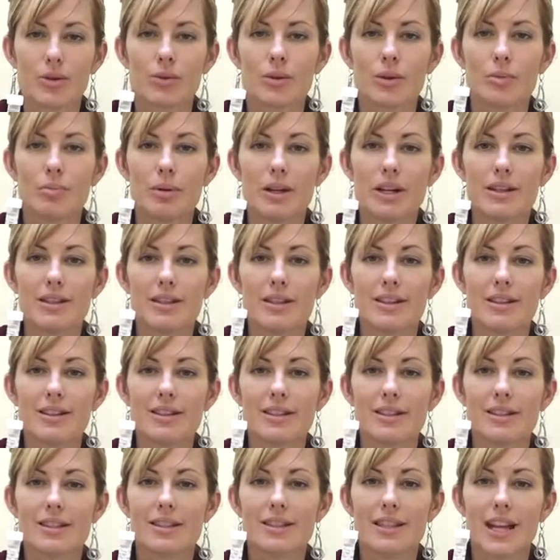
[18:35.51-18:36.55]
Repeat these
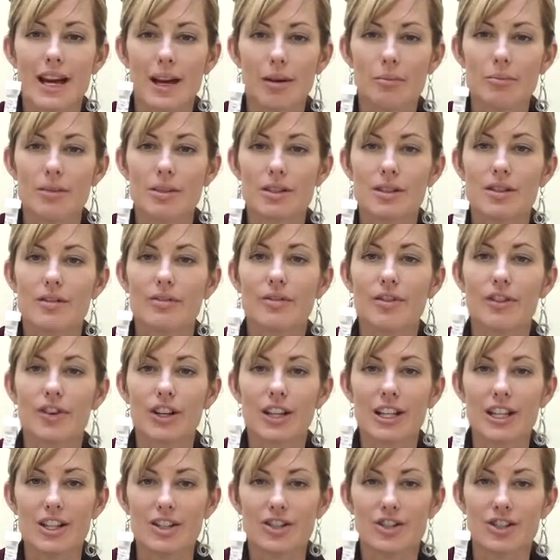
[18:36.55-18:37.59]
steps
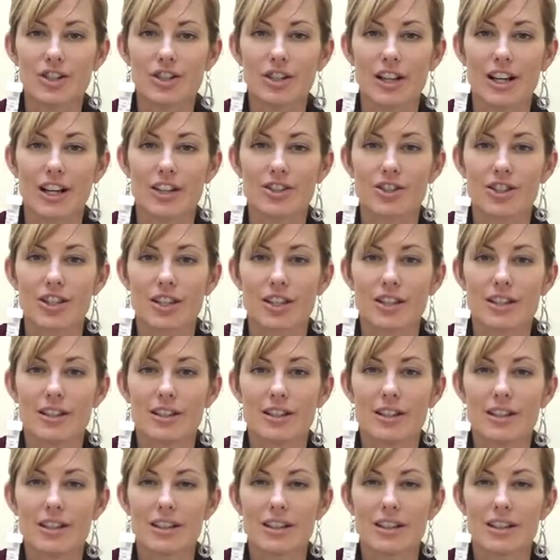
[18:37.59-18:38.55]
for each collection.